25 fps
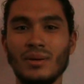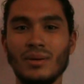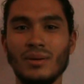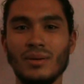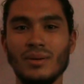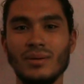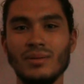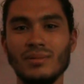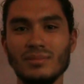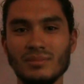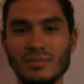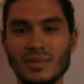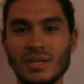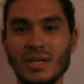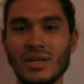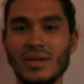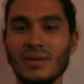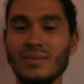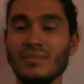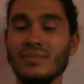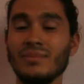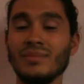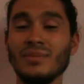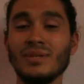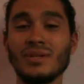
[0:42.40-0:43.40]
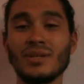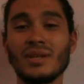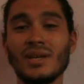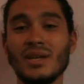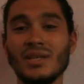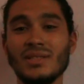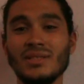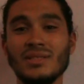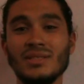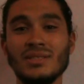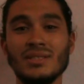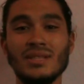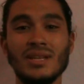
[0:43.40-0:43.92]
or yeah, you
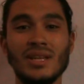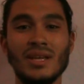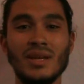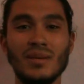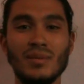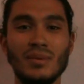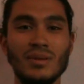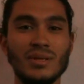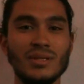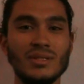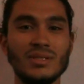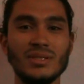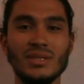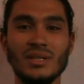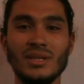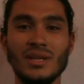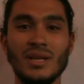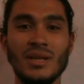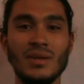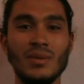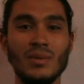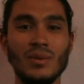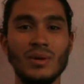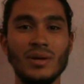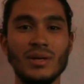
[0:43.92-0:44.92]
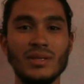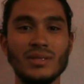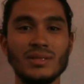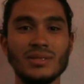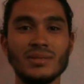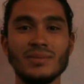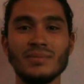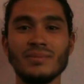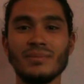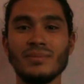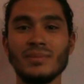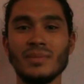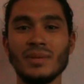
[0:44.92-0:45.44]
can't label it in any
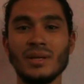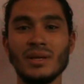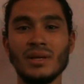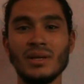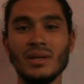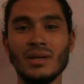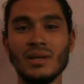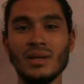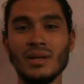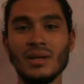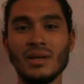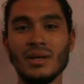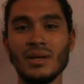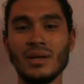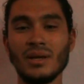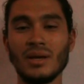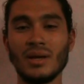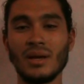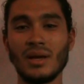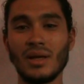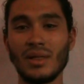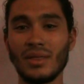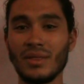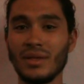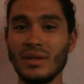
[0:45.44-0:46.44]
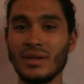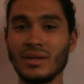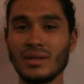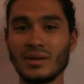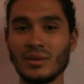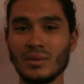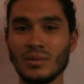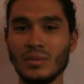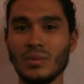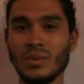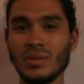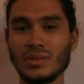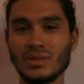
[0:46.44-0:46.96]
ways. And I think
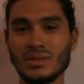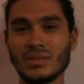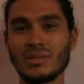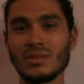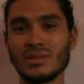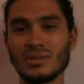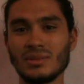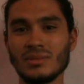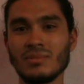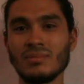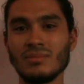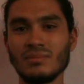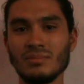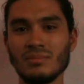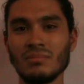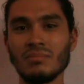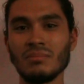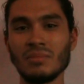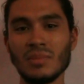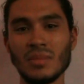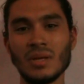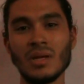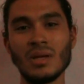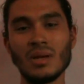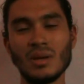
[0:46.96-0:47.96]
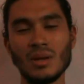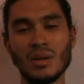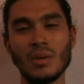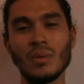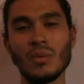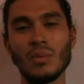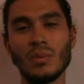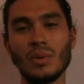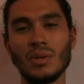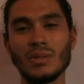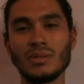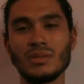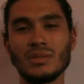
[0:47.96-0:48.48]
what's
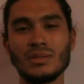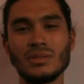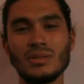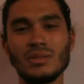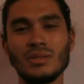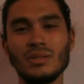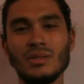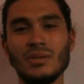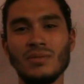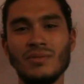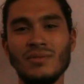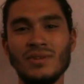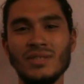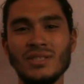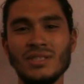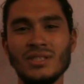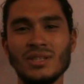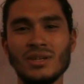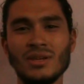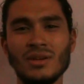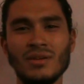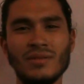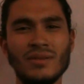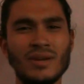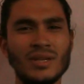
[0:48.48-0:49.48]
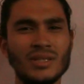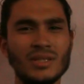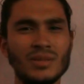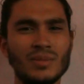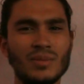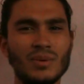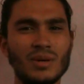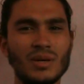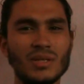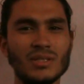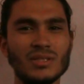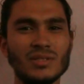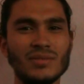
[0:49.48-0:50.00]
what the vision of
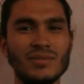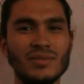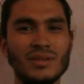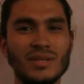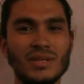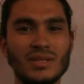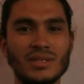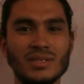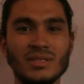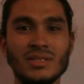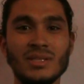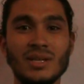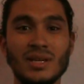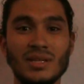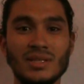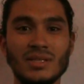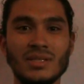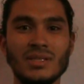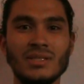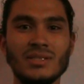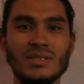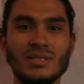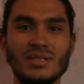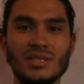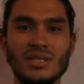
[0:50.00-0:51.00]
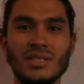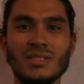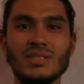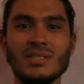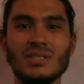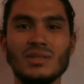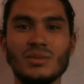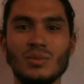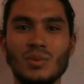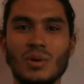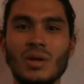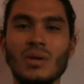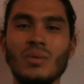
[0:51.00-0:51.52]
anthroposophy is that it's
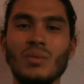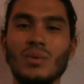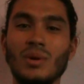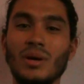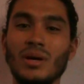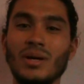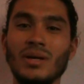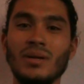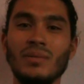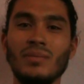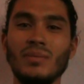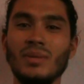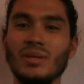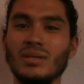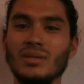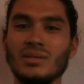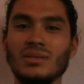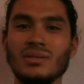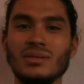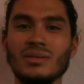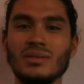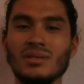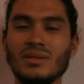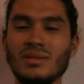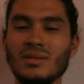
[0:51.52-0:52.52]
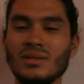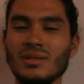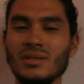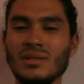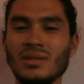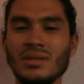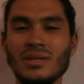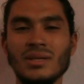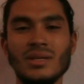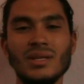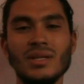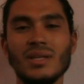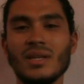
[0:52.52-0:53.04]
just one way, but
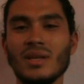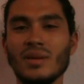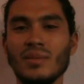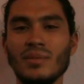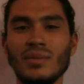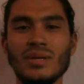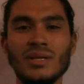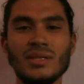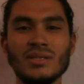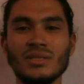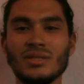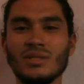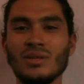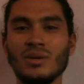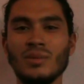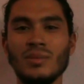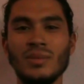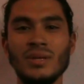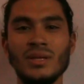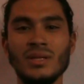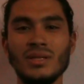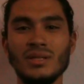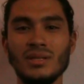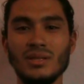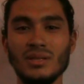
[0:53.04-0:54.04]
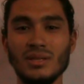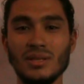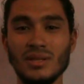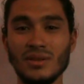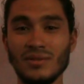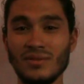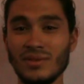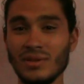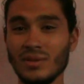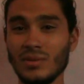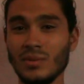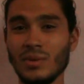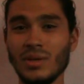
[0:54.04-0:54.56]
it can be in so many
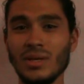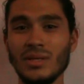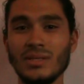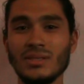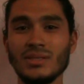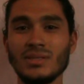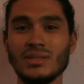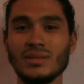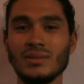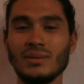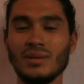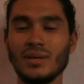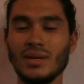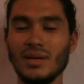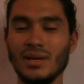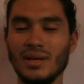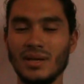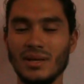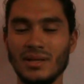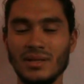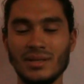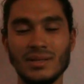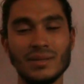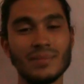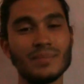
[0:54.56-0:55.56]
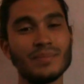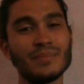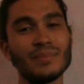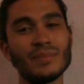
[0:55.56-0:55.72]
different ways. And